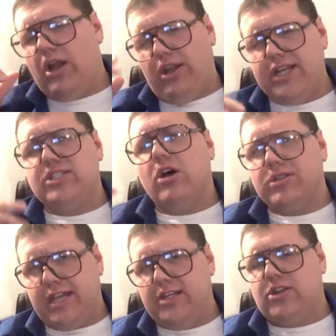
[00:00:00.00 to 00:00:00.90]
At least
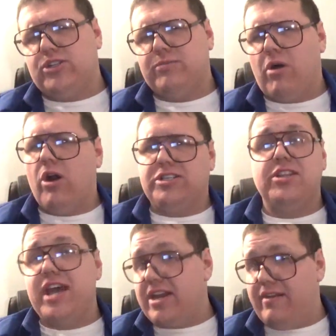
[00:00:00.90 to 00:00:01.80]
those kids are smart.
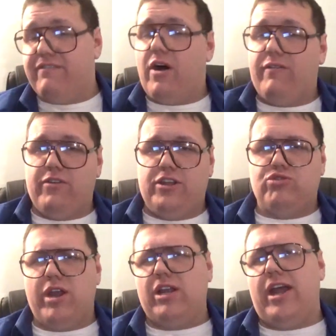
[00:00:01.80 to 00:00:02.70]
They didn't fall for the
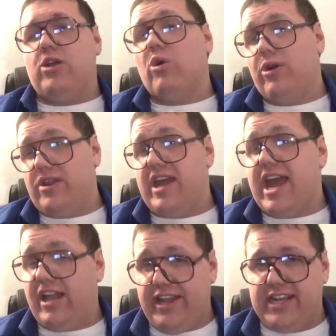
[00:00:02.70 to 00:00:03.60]
trick like Corny the
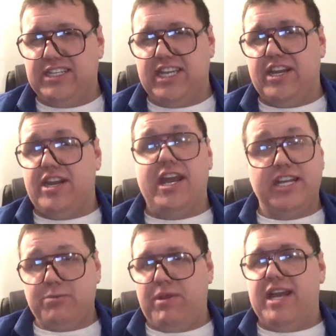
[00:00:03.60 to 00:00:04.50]
Alien did in
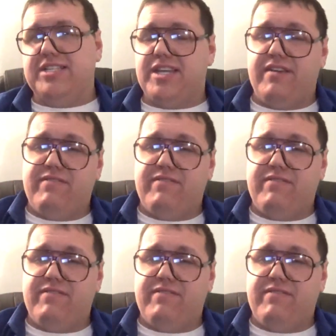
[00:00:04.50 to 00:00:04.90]
his PSA